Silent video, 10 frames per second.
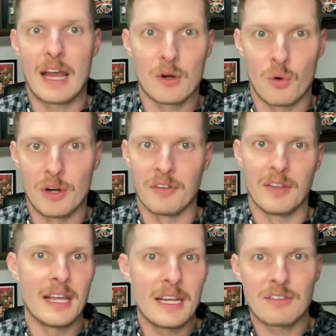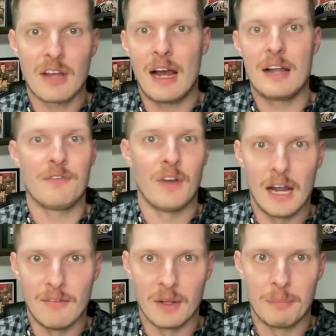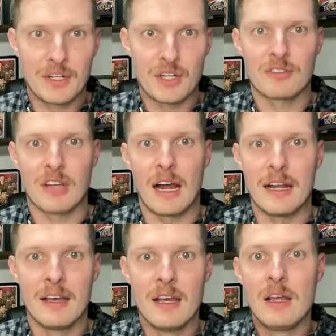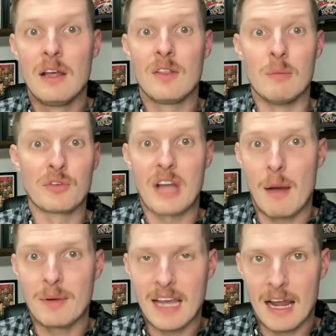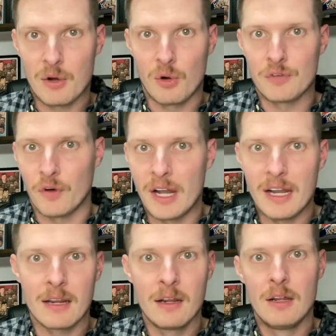categories on the hitting side, 5 on the pitching side. The most common categories for hitting